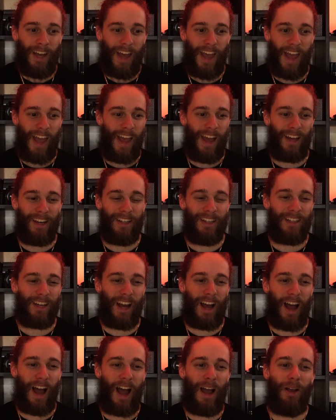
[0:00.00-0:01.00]
And
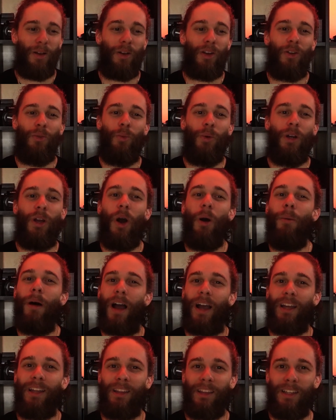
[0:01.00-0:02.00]
I would go
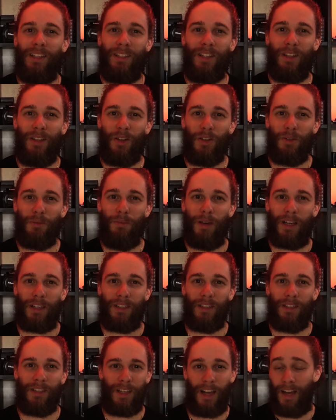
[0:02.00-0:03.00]
back and listen to those
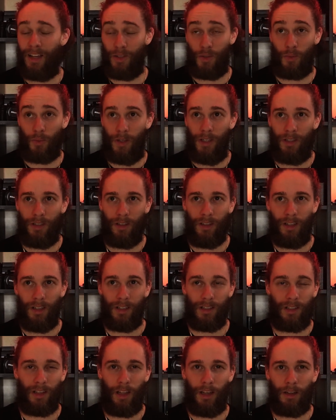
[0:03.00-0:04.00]
mixes as recently
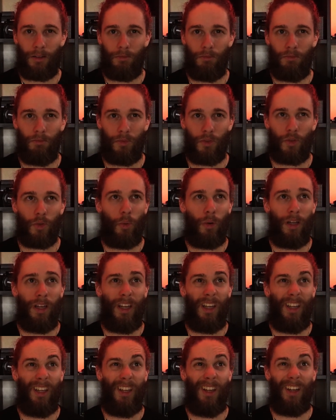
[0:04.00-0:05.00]
as like
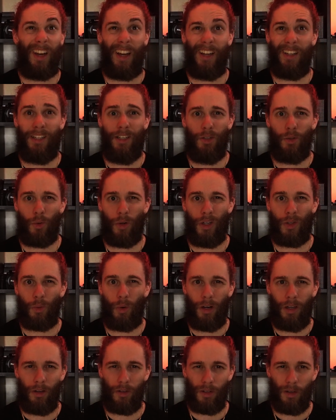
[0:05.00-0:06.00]
2019,
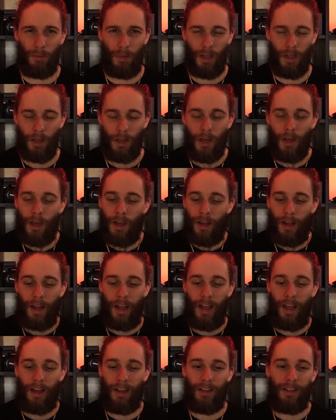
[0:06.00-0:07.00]
2020 or something.
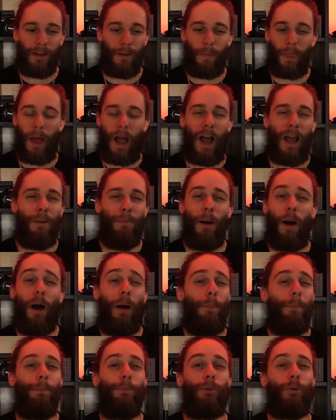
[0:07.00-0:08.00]
And I'm
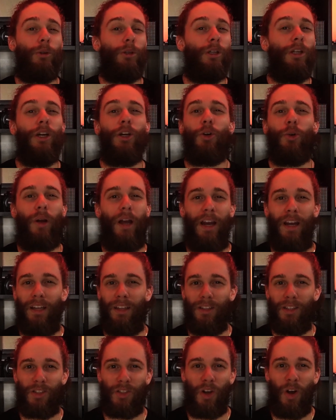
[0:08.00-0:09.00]

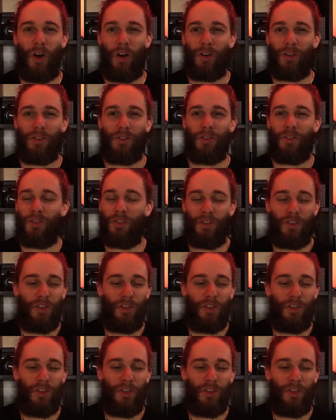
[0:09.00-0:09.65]
obliterating the songs.